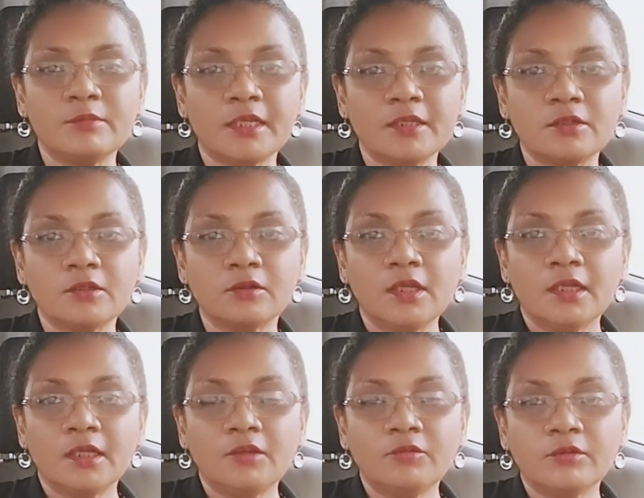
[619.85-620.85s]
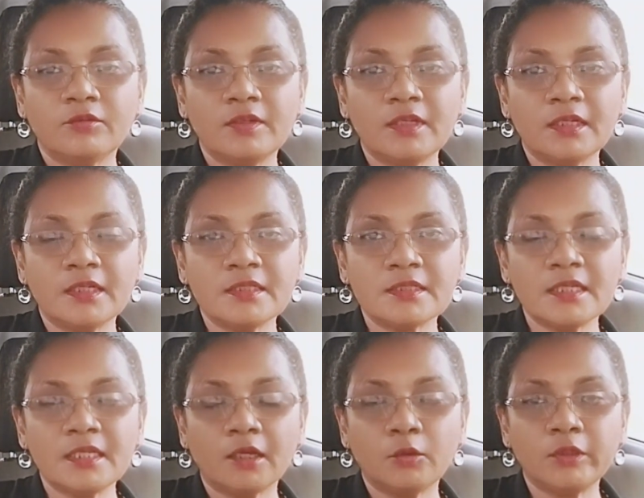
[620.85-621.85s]
Take your, if you're feeling
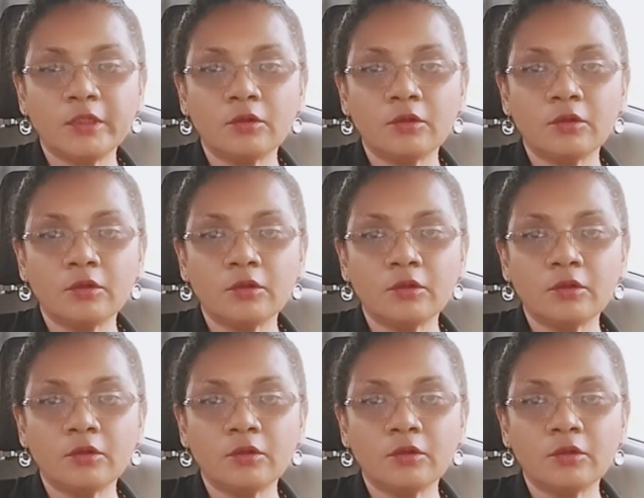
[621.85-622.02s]
sick or you need